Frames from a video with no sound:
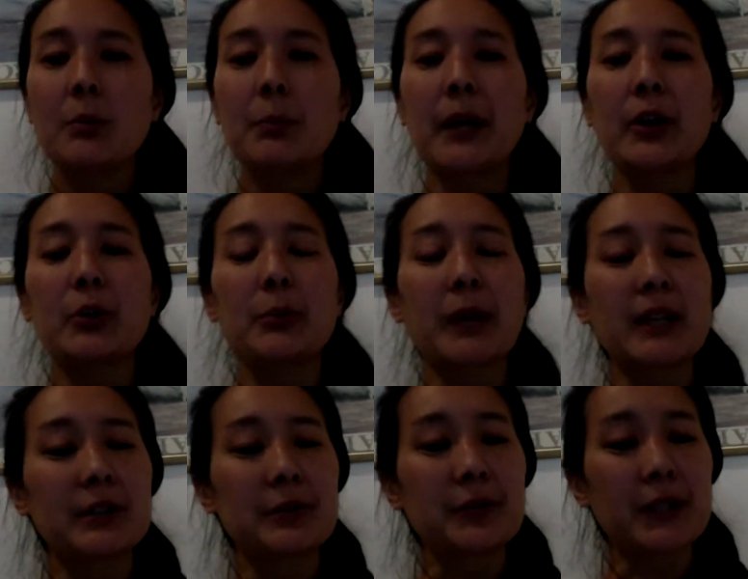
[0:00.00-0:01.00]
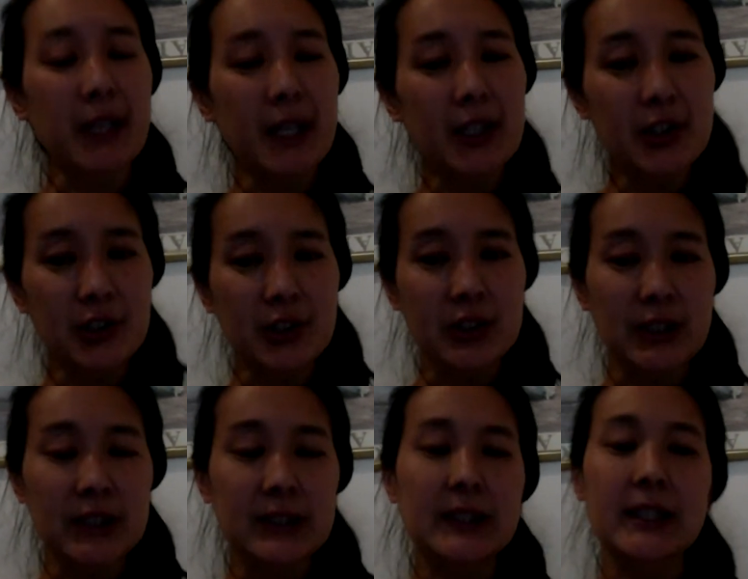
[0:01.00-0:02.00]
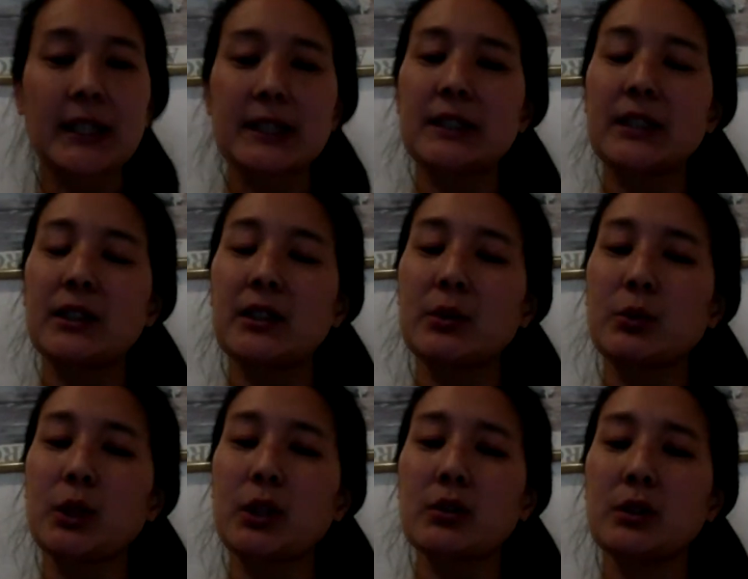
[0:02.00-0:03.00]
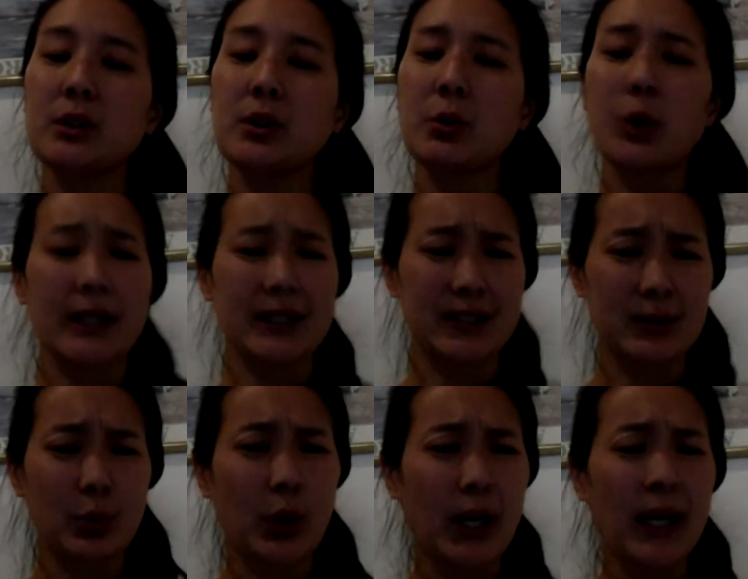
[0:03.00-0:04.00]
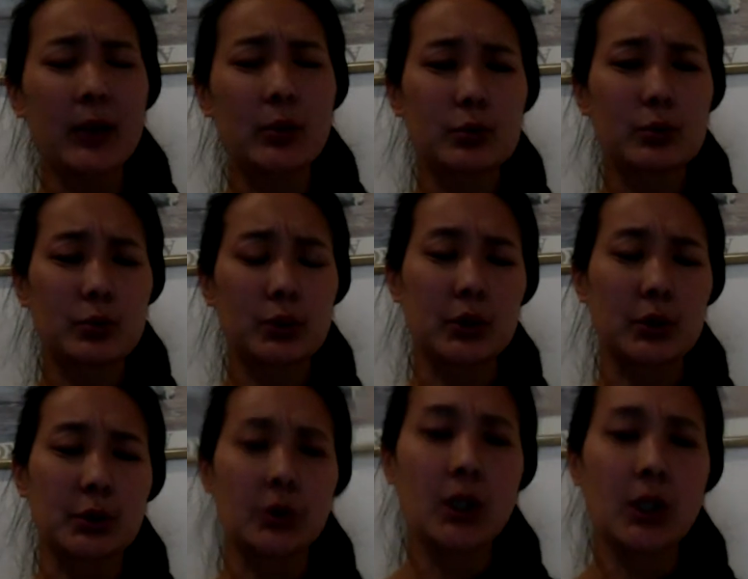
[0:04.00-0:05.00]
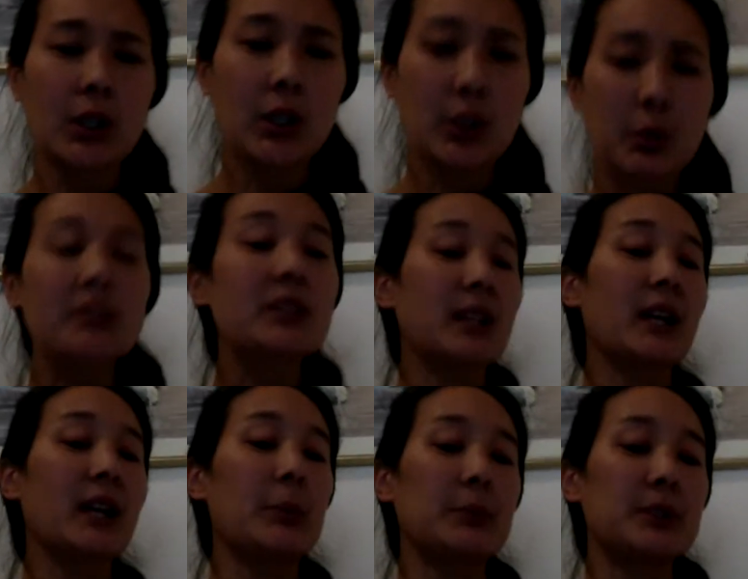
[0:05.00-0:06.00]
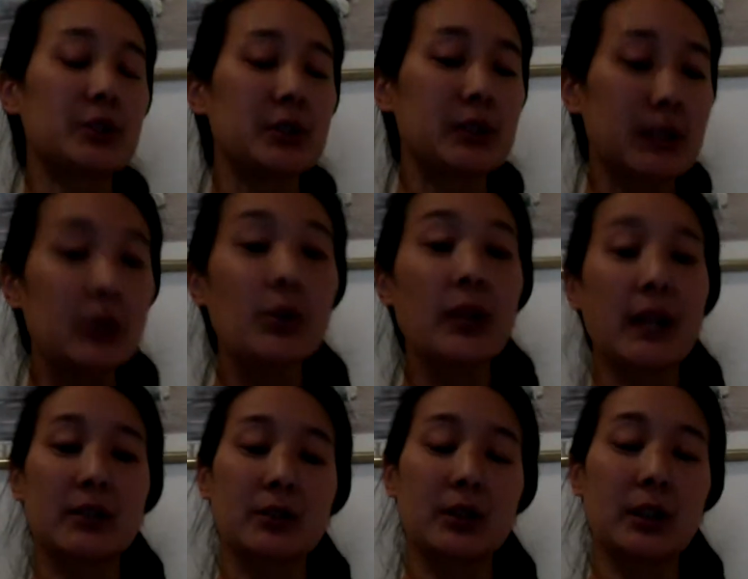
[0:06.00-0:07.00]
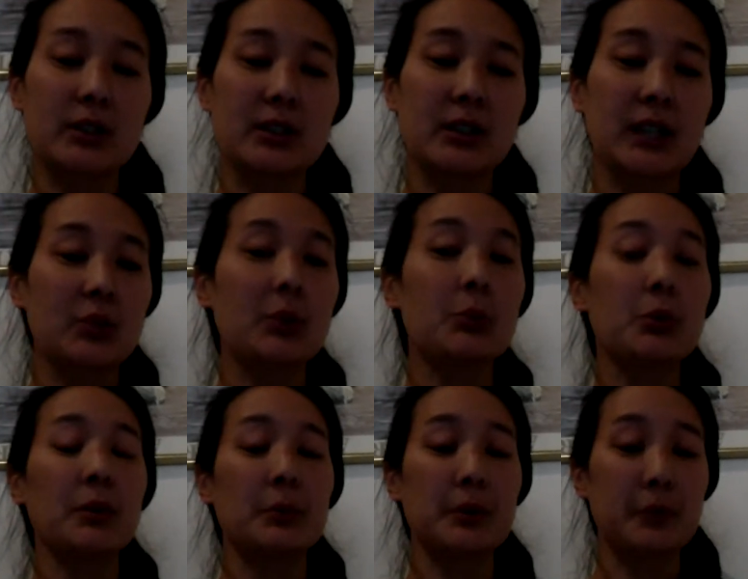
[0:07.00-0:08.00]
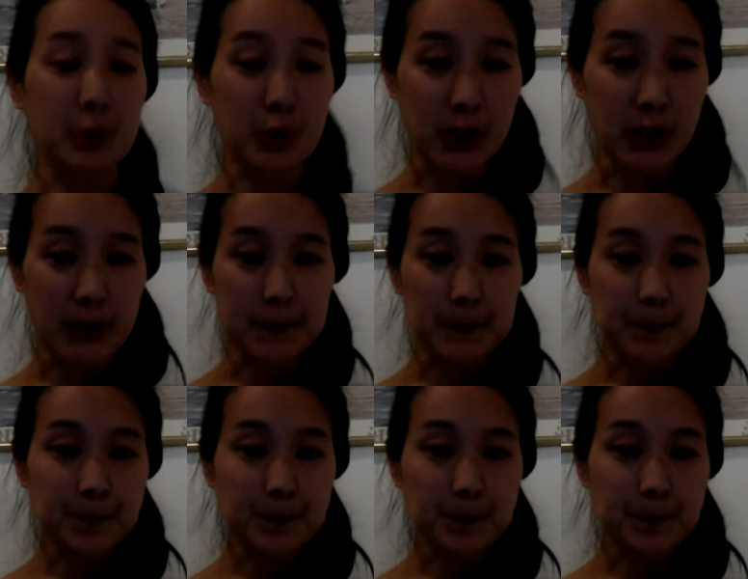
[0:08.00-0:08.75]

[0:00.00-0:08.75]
Biomagnification is the idea that, well, why, what's going to happen to that toxin as we move up the food chain?